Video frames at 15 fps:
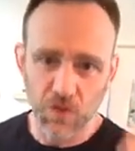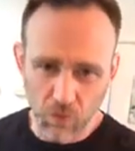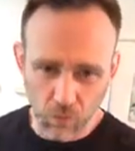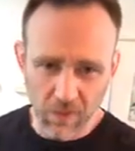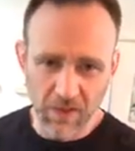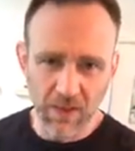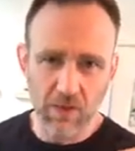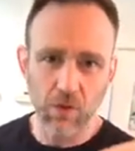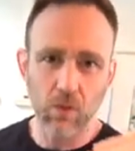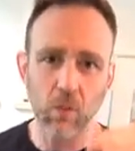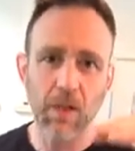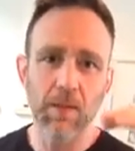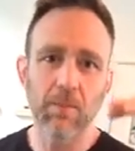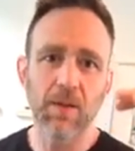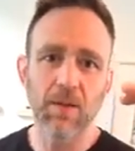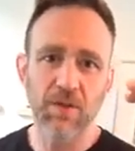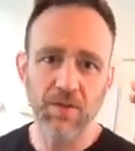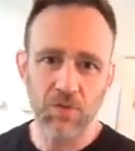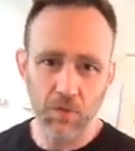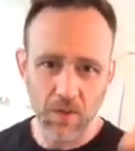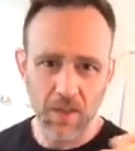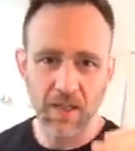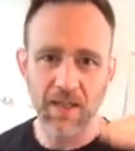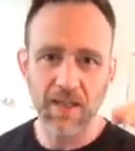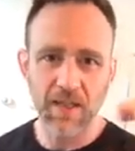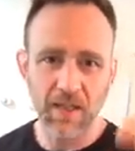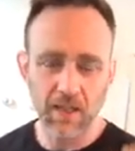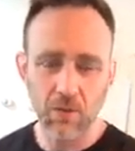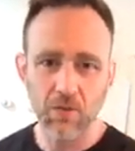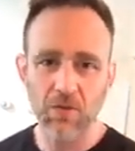really good white belts who are kind of
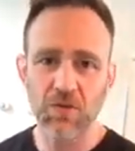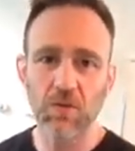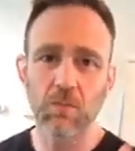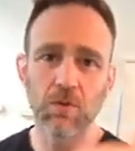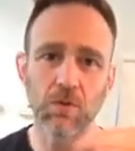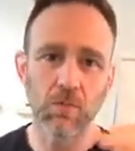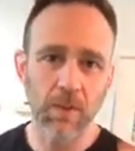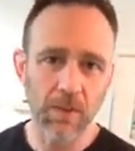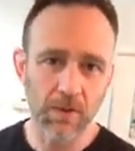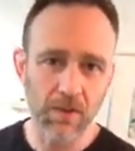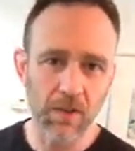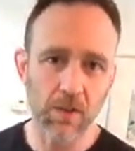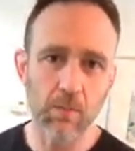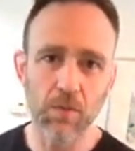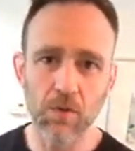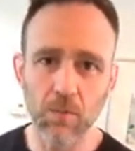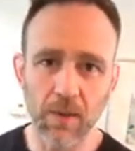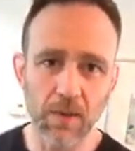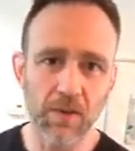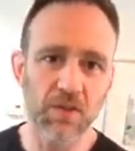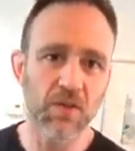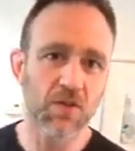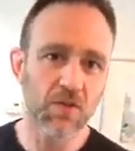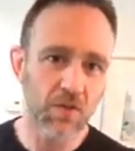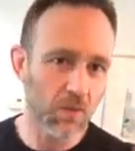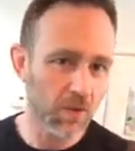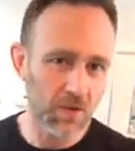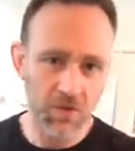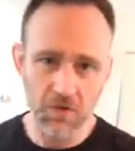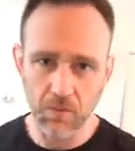getting close to blue belt, and the blue belts, and
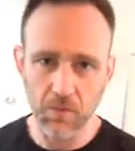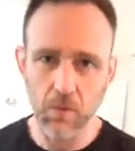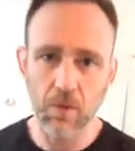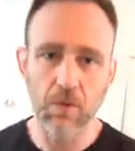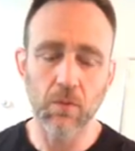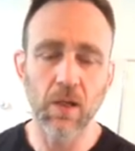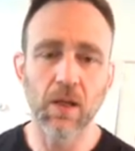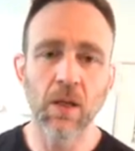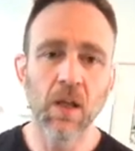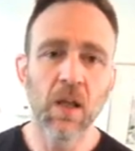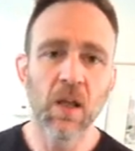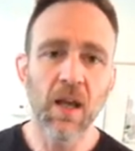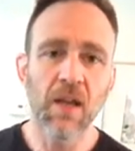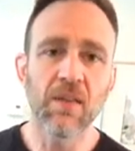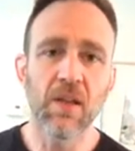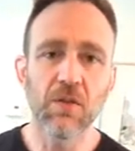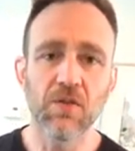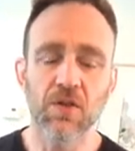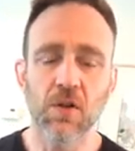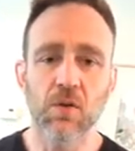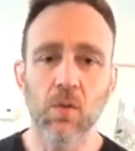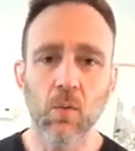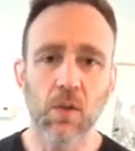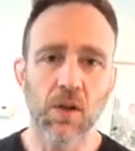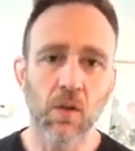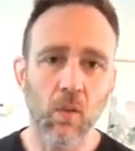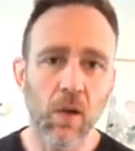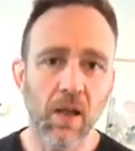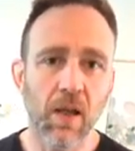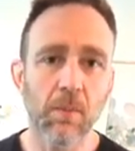so on and so forth, right? And then you start to work
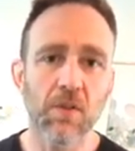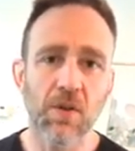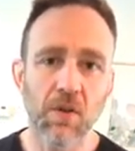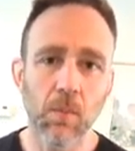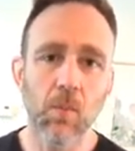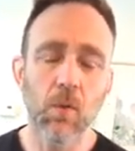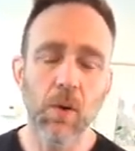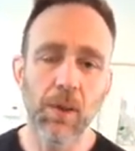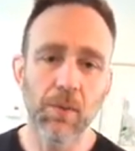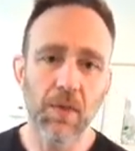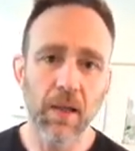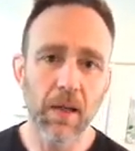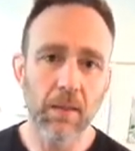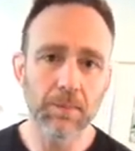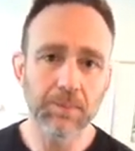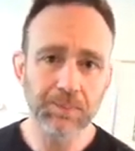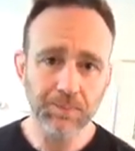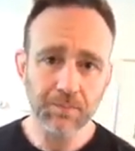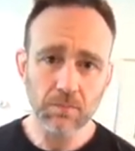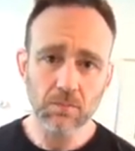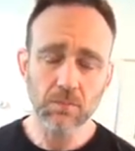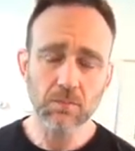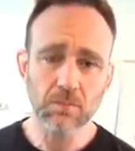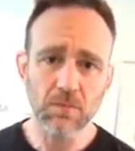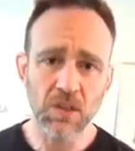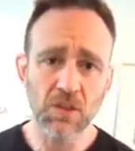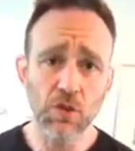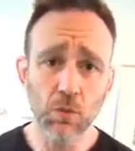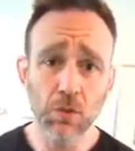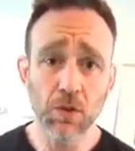your way up to the point that
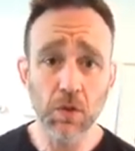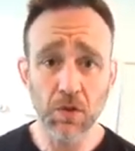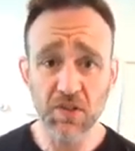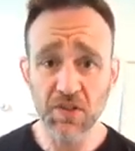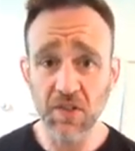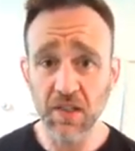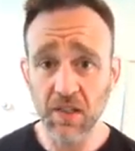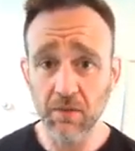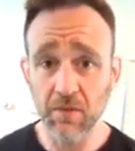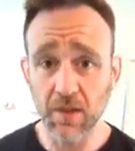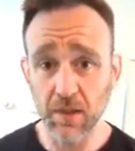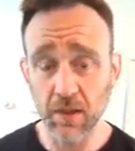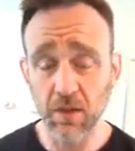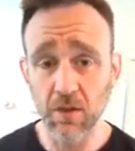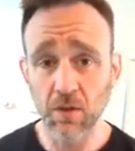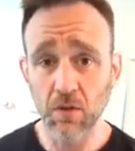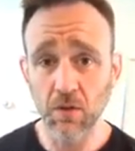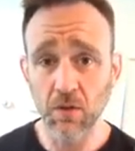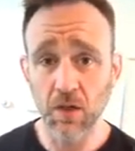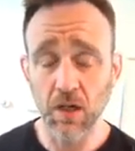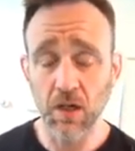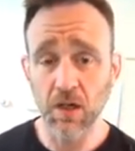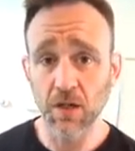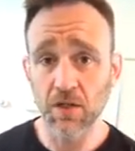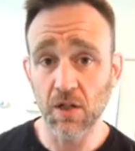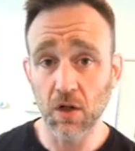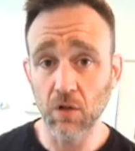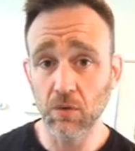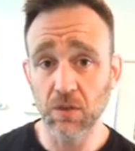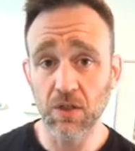you will notice that even
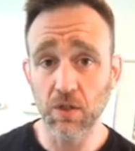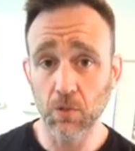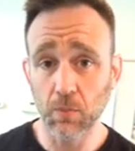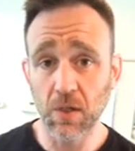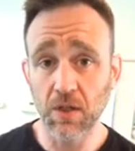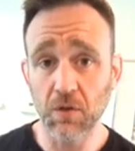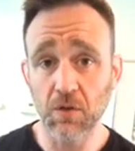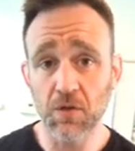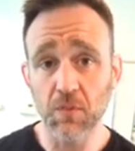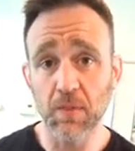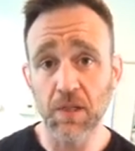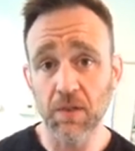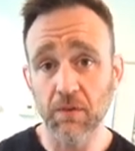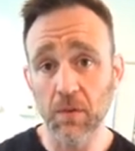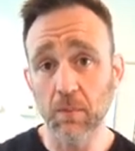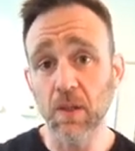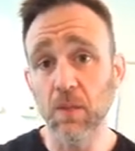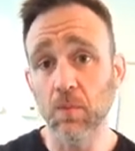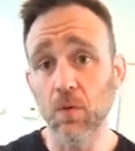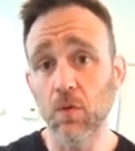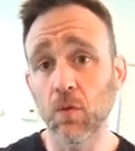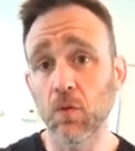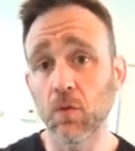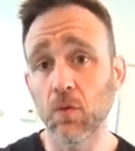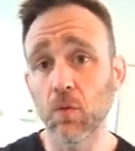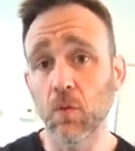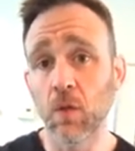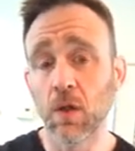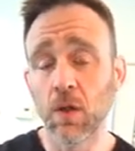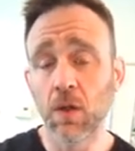not only your peers, but even people
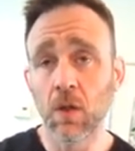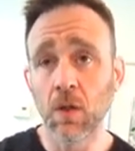who